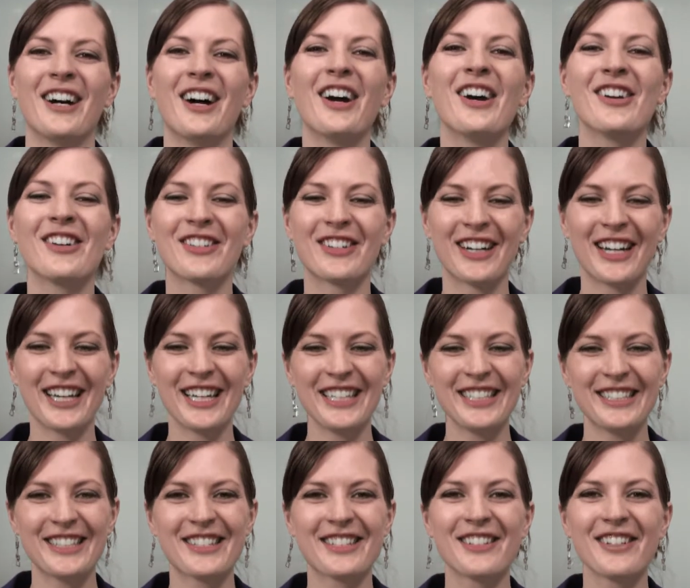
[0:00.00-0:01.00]

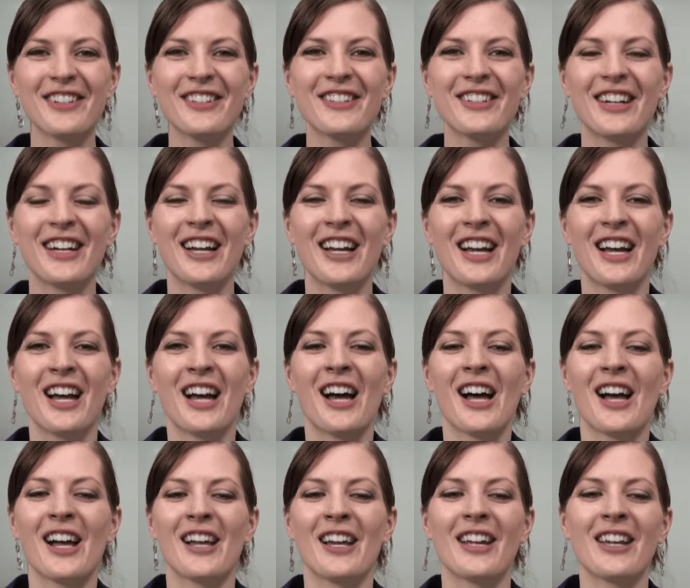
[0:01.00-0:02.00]
Alright, so
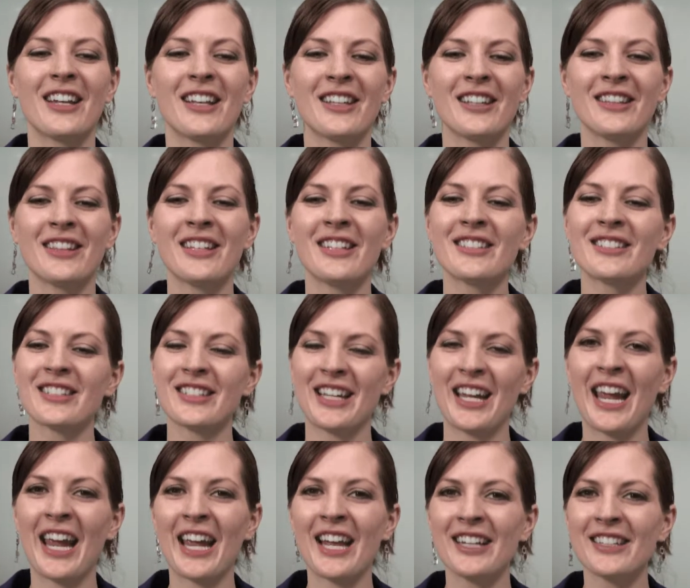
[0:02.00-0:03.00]
in this
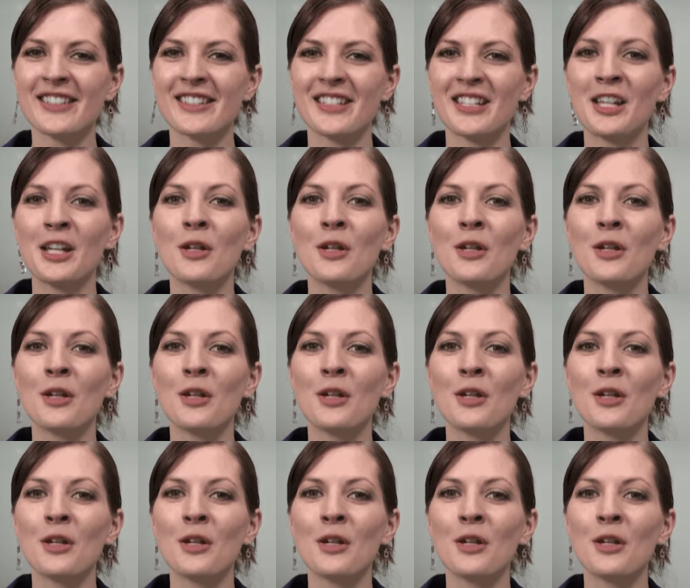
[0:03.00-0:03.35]
case,